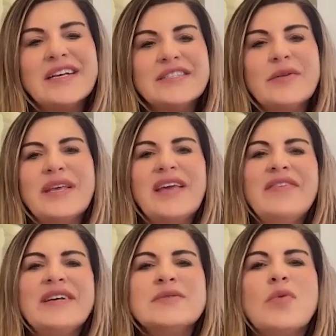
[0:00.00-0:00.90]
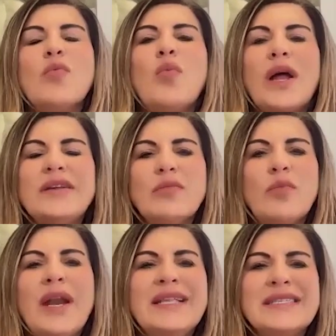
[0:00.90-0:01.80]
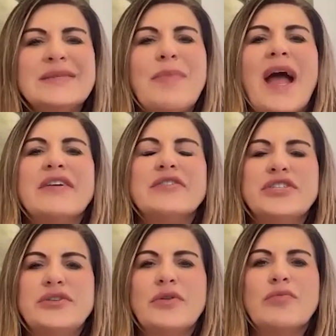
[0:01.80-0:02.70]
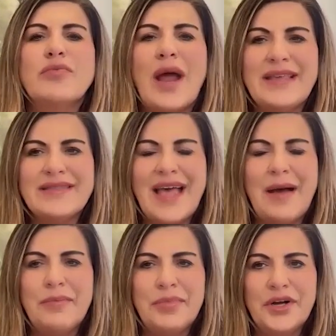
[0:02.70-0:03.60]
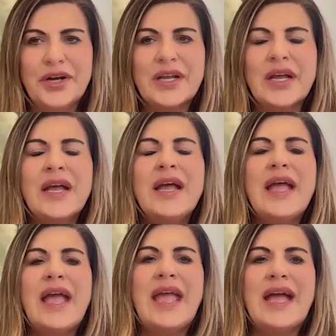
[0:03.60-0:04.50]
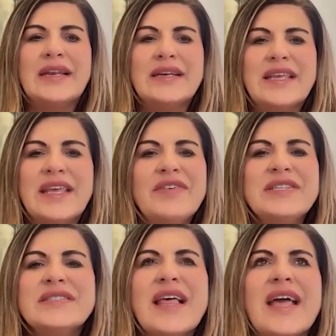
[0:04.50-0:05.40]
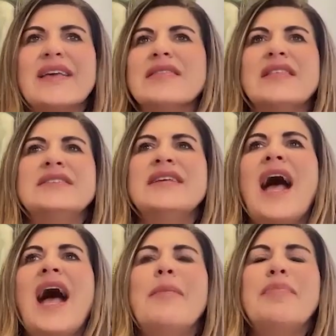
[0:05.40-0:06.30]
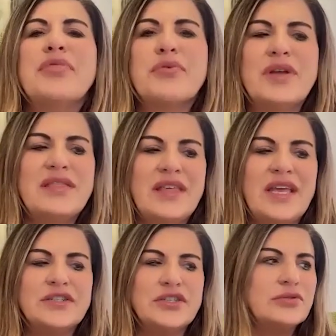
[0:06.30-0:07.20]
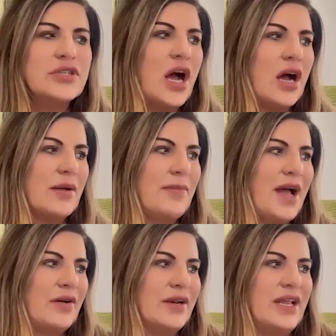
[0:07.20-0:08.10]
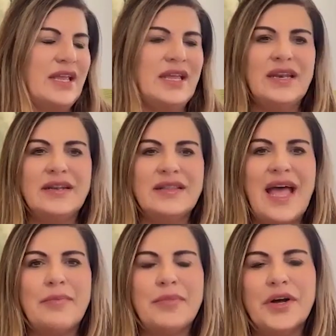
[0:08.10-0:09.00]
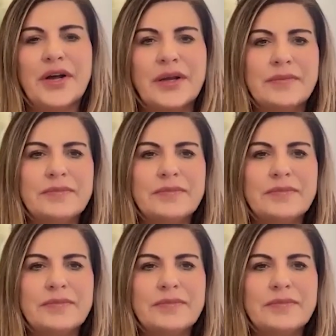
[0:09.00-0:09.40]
So give us what what inspired you to write that book and give us like the top 3 things you talk about in that book.